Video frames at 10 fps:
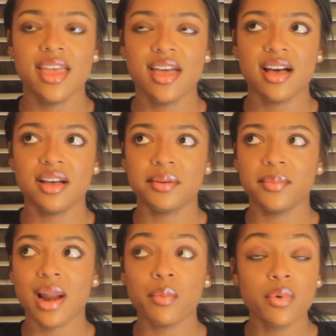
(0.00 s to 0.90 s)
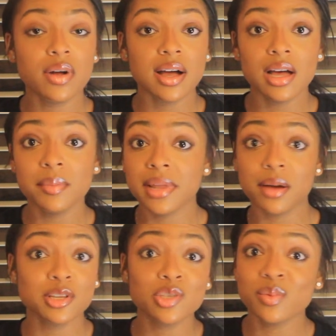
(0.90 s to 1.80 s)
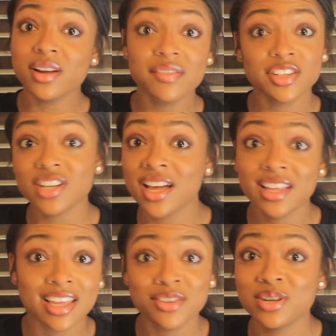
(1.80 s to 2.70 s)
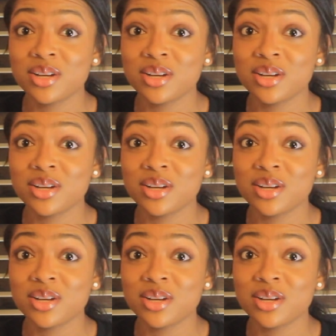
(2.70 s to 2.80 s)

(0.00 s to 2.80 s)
And when I woke up and I was swerving, trying